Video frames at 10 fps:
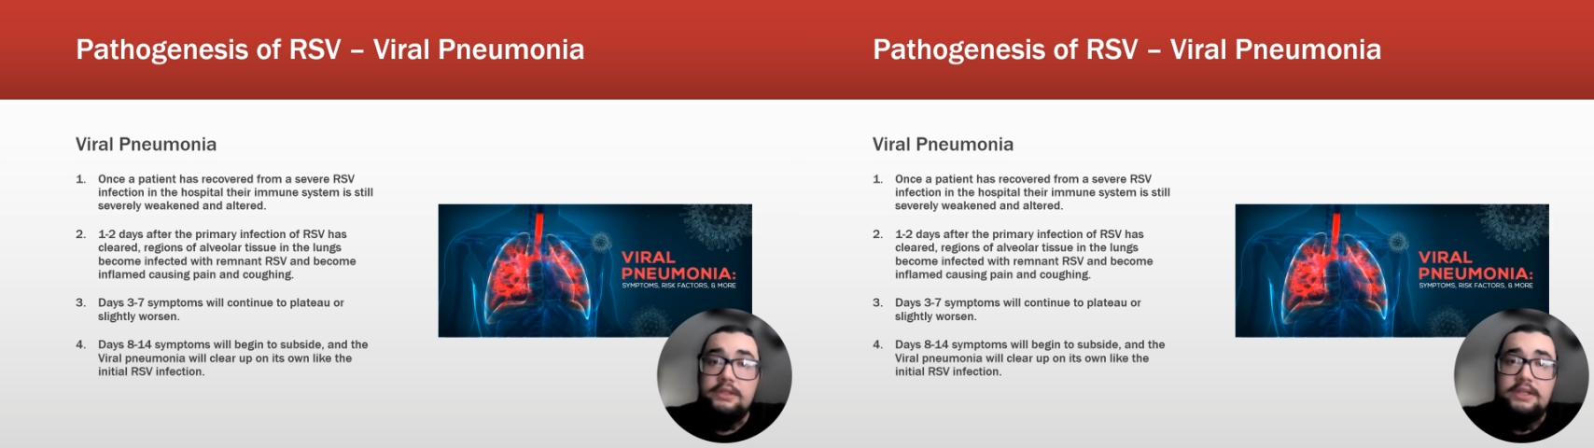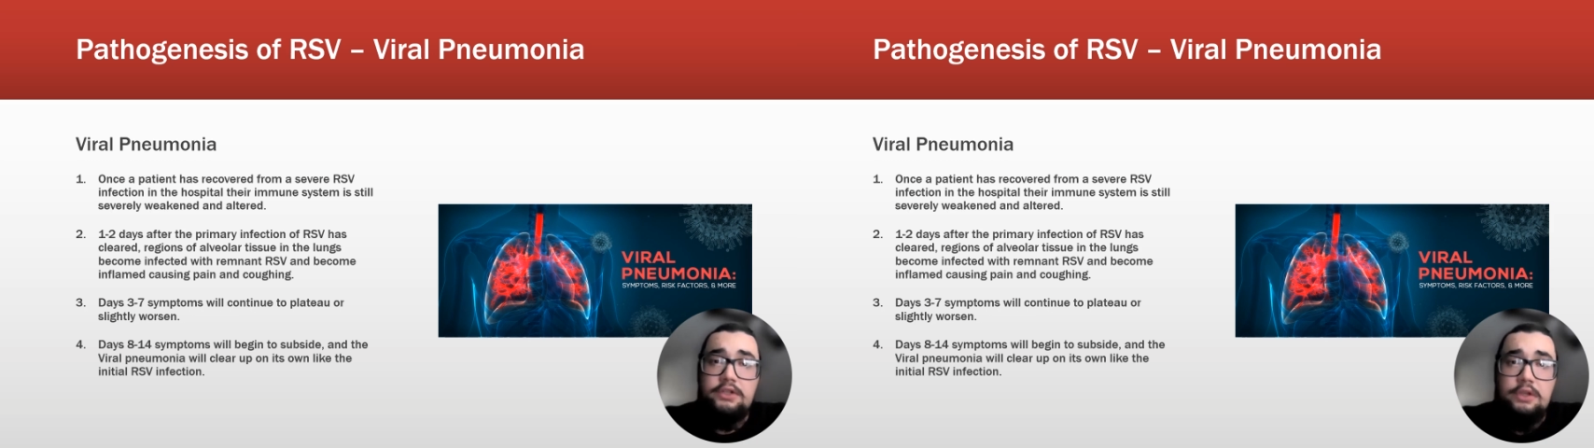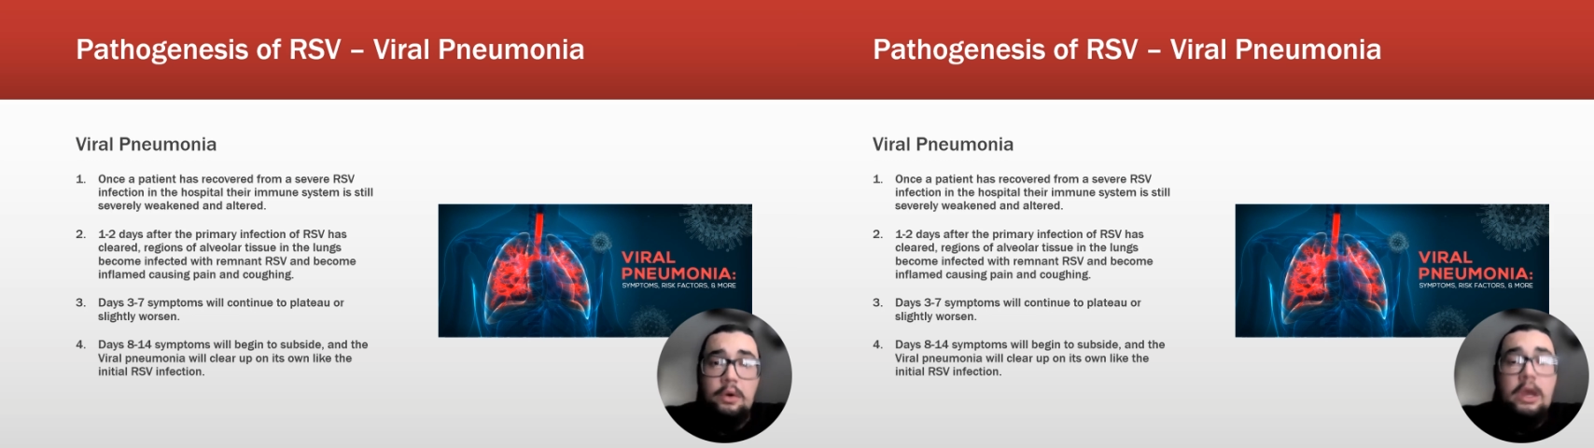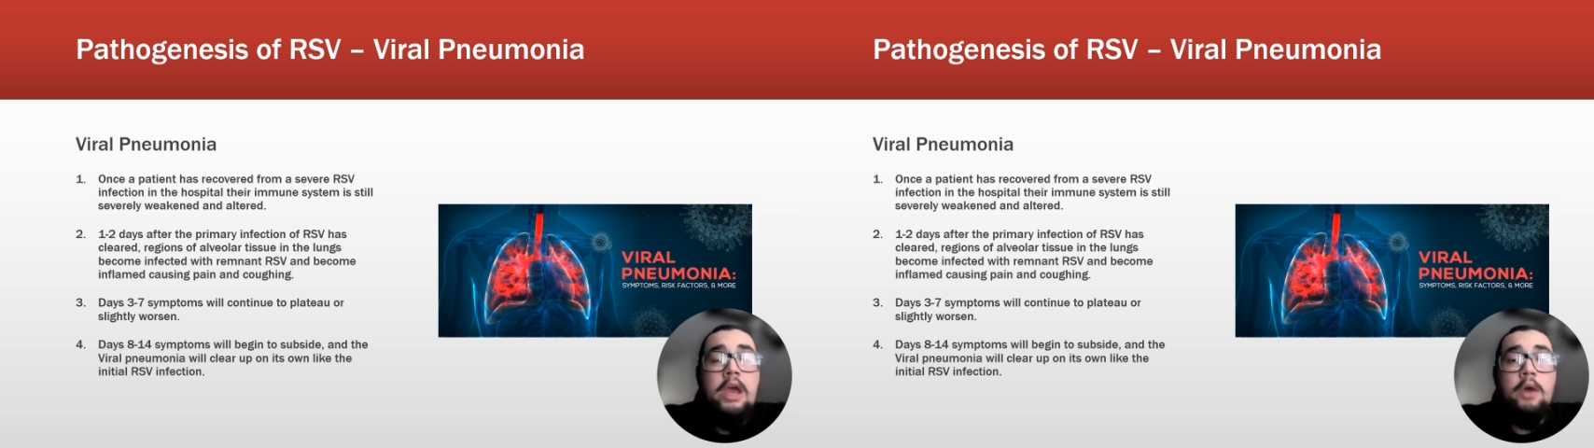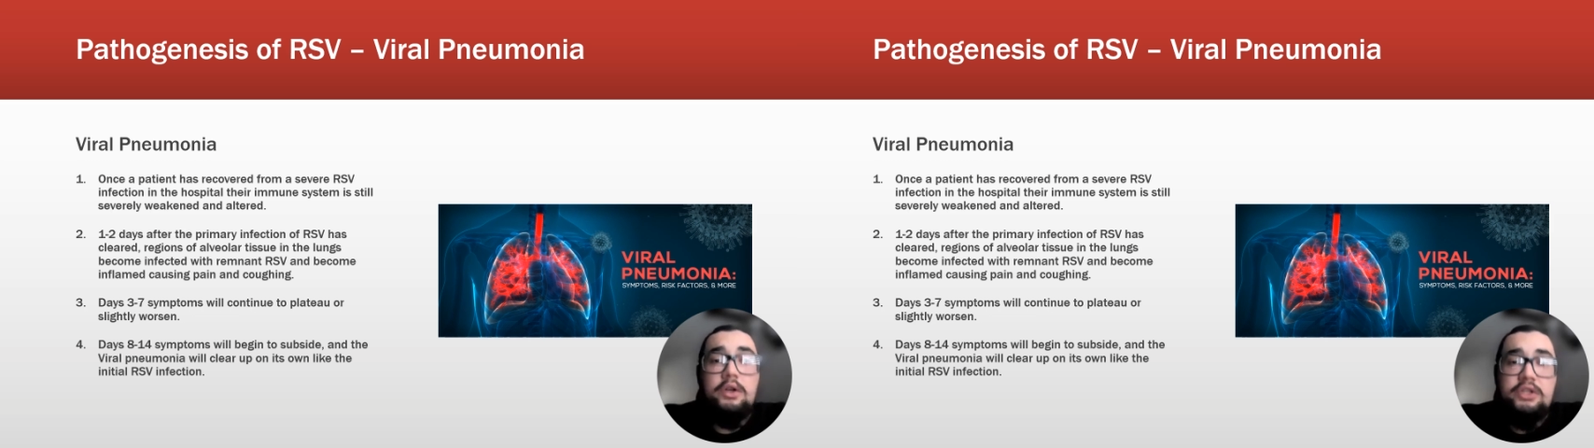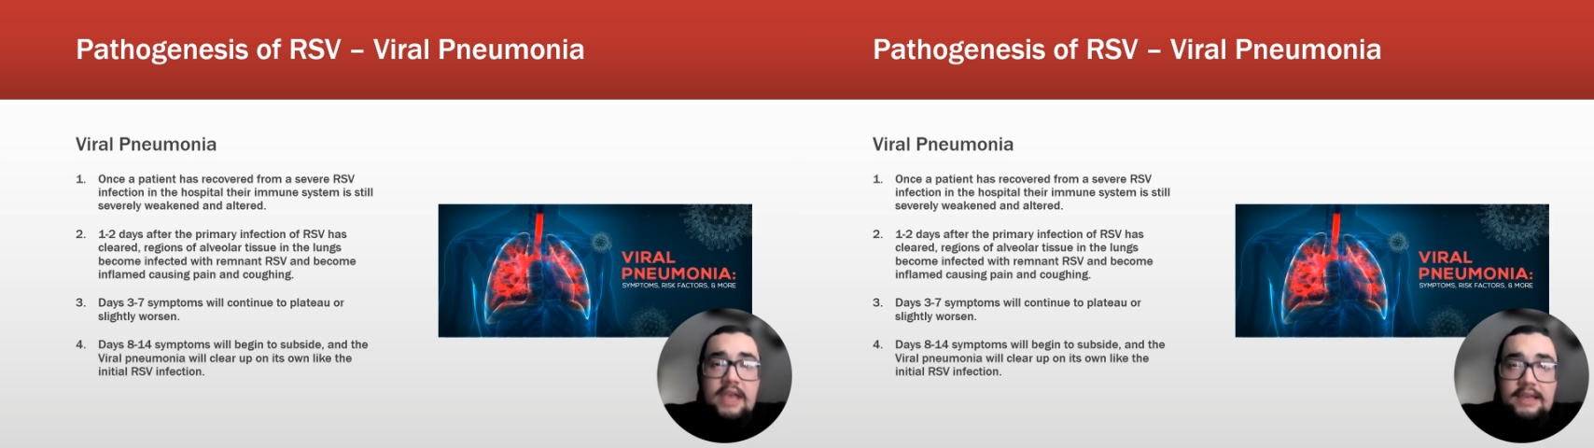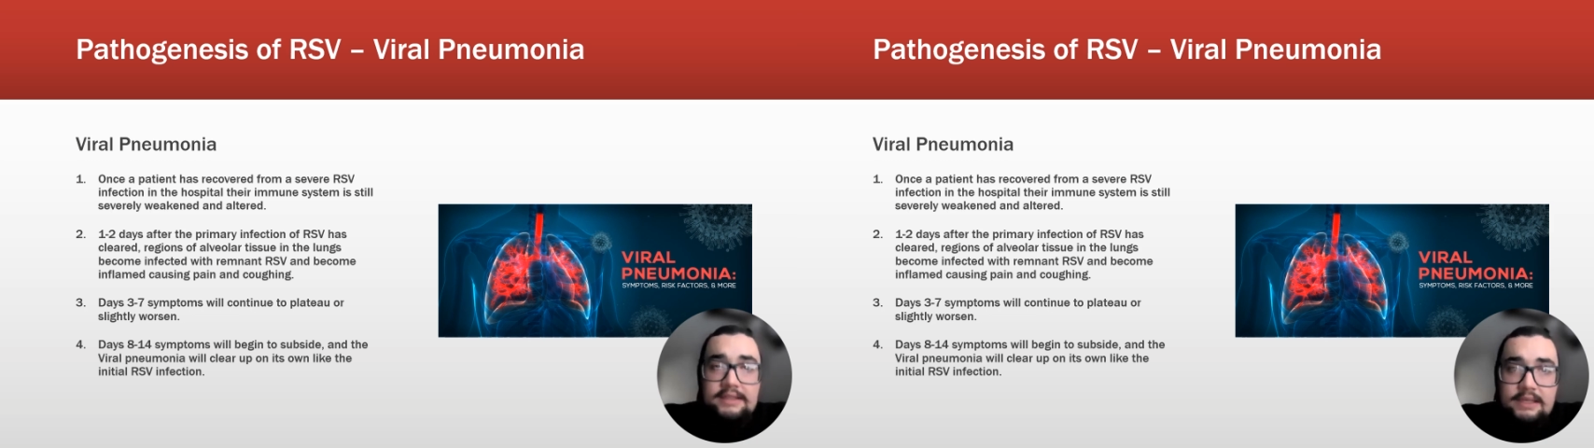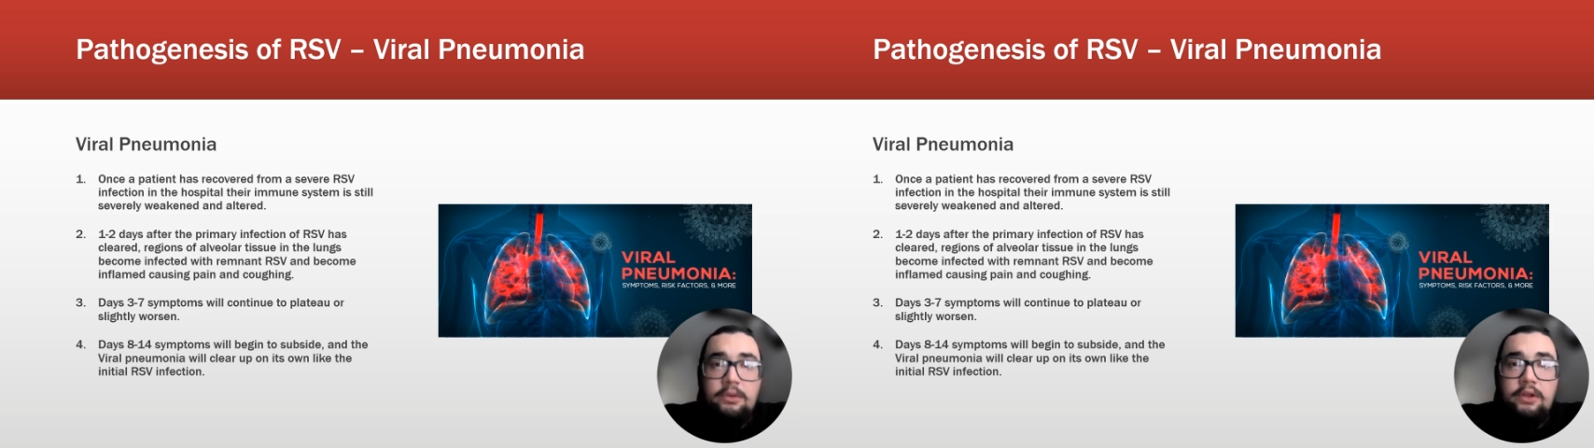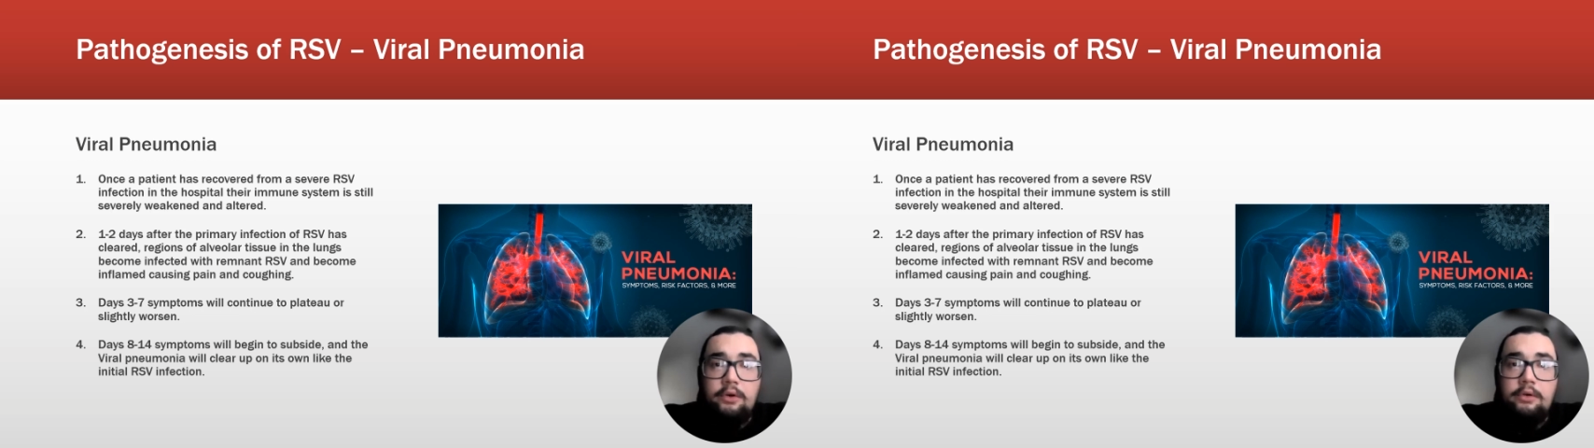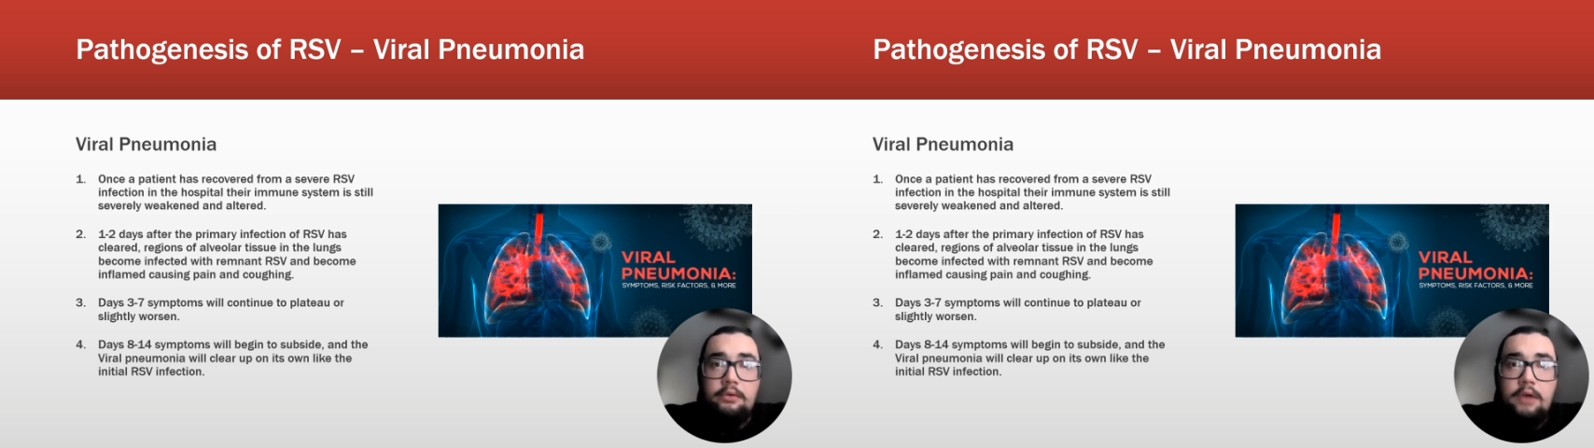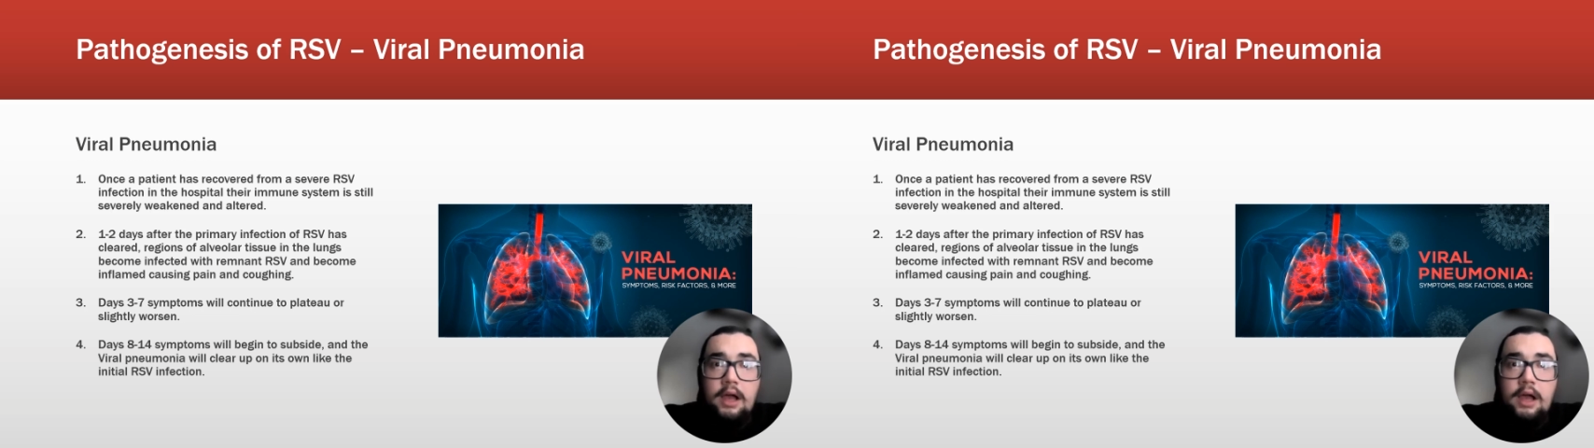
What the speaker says: tissue, which has similar